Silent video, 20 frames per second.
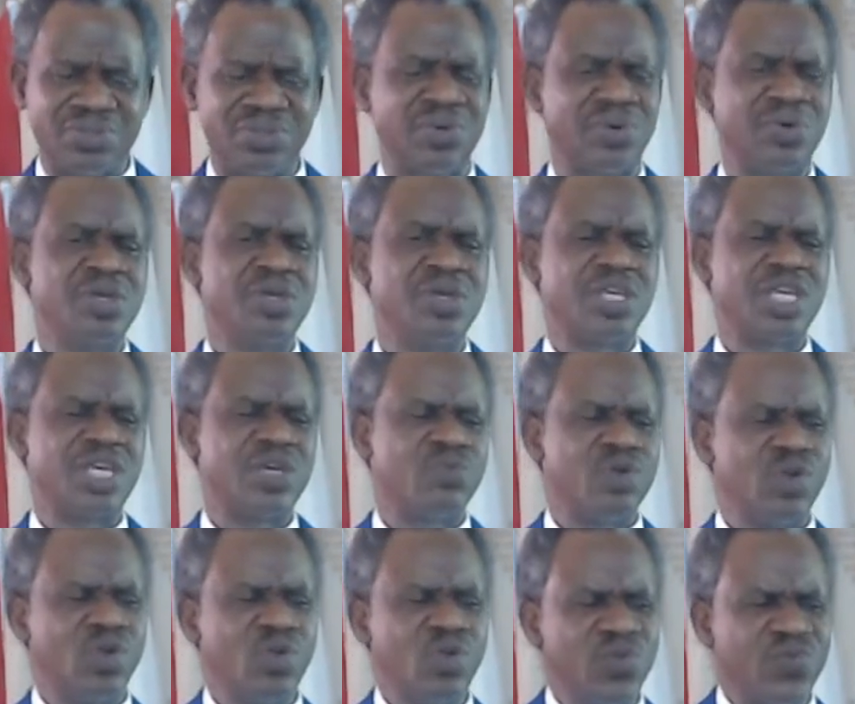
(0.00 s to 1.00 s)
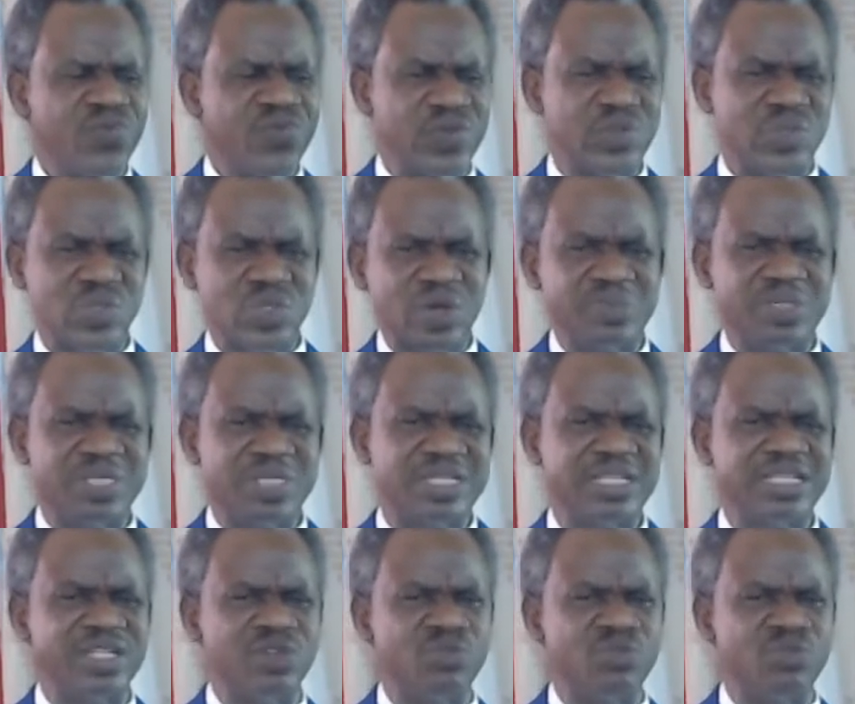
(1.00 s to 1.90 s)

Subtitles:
No, he will look for something,